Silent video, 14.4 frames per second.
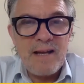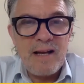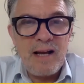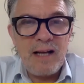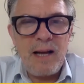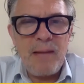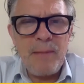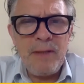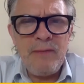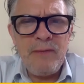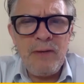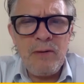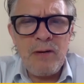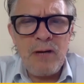I can't believe
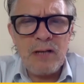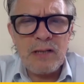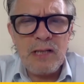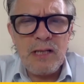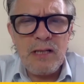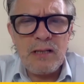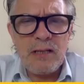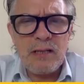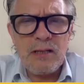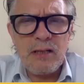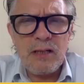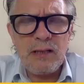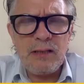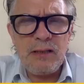you were actually listening
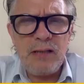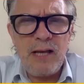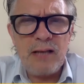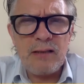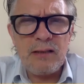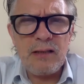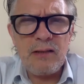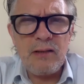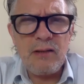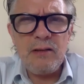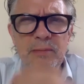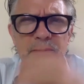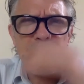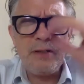to cassettes. I thought
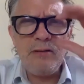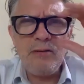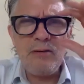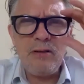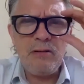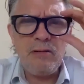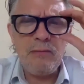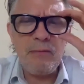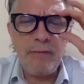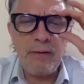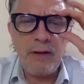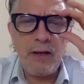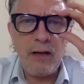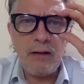you were too young for
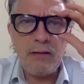that.